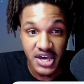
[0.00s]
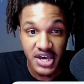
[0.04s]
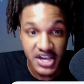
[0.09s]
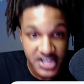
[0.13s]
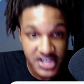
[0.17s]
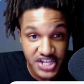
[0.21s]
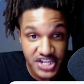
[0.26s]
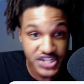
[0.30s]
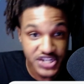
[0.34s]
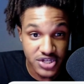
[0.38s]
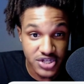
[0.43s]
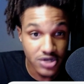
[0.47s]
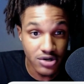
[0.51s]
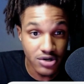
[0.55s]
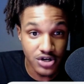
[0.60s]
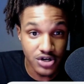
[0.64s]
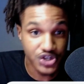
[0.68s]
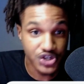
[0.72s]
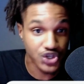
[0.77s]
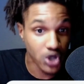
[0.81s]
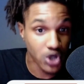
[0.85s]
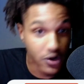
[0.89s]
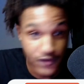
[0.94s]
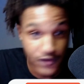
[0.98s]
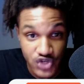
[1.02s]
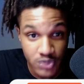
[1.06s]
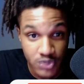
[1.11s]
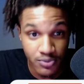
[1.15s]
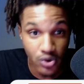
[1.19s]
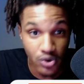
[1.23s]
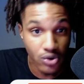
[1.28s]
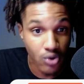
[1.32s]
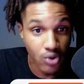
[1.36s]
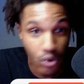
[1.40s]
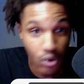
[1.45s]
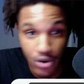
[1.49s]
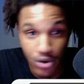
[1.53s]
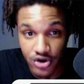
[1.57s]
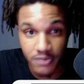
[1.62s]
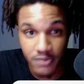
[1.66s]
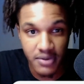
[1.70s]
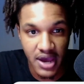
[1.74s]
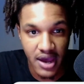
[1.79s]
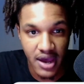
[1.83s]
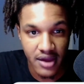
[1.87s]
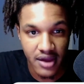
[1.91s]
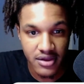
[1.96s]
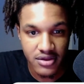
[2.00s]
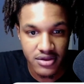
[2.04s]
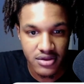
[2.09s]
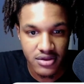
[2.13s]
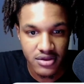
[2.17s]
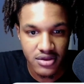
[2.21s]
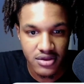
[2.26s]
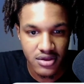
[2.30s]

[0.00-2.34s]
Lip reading: he's still a serviceable quarterback.